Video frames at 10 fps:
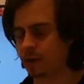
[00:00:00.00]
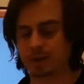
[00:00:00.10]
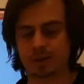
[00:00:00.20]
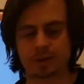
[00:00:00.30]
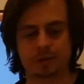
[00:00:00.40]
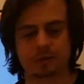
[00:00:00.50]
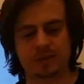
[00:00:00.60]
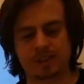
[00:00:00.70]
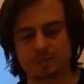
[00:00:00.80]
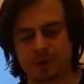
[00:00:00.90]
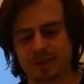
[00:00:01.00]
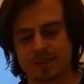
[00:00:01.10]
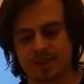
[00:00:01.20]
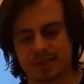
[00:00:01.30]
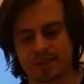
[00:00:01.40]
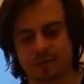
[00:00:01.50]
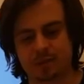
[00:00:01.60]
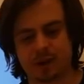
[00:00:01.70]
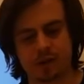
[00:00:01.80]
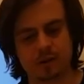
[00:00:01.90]
So, this brings us
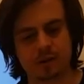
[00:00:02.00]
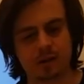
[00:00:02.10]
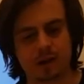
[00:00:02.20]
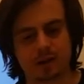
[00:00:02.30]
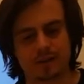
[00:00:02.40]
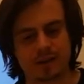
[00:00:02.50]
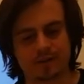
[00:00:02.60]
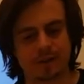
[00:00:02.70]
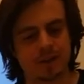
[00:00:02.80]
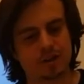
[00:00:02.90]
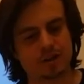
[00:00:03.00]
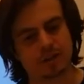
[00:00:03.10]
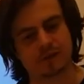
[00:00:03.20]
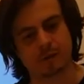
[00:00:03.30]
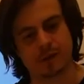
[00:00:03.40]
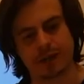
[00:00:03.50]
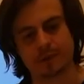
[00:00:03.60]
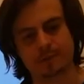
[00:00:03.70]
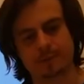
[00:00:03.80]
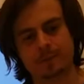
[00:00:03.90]
to our definition of money.